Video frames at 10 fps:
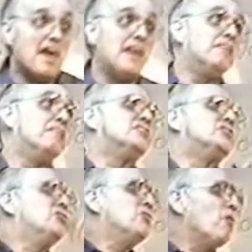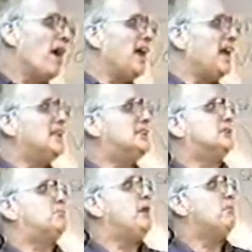that in this new age,
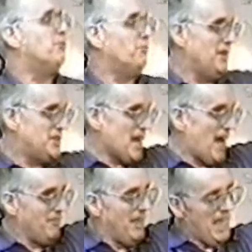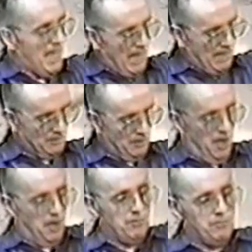as people reach out in
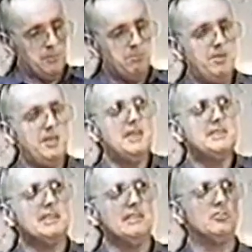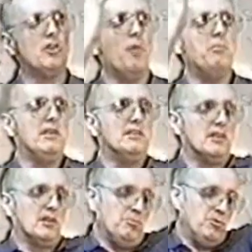love and peace and coming
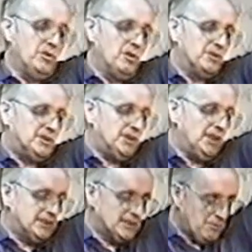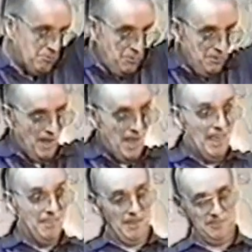into communion with Jesus and Buddha,
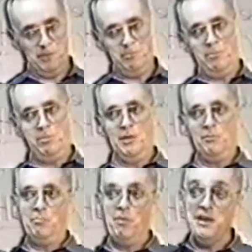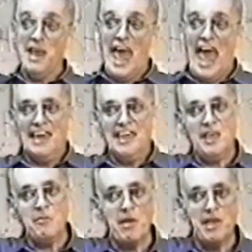that there may be a repentance, and
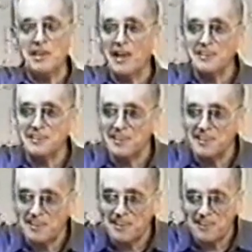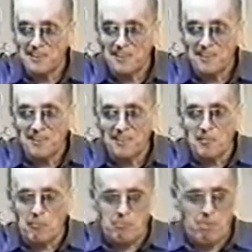he may not?
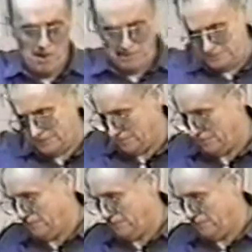But